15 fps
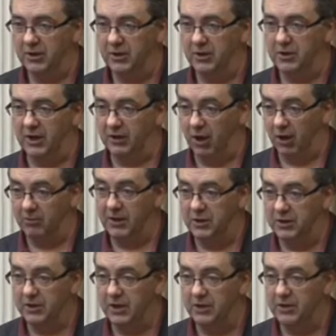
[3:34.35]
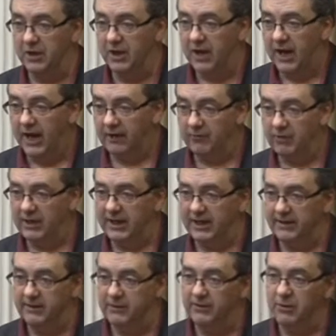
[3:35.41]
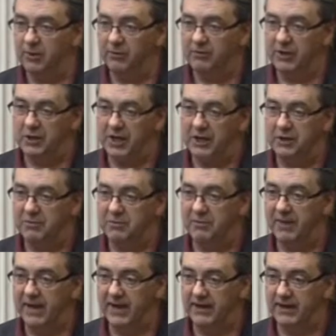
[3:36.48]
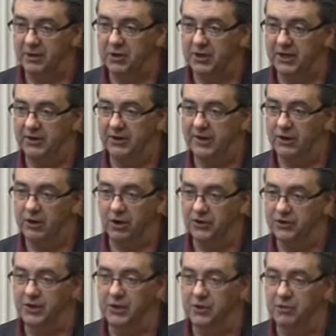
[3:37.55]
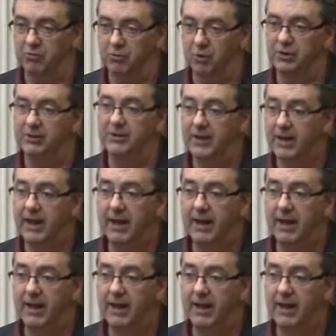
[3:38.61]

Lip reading: business and all businesses, and will lead to decisions being made in secret that countries won't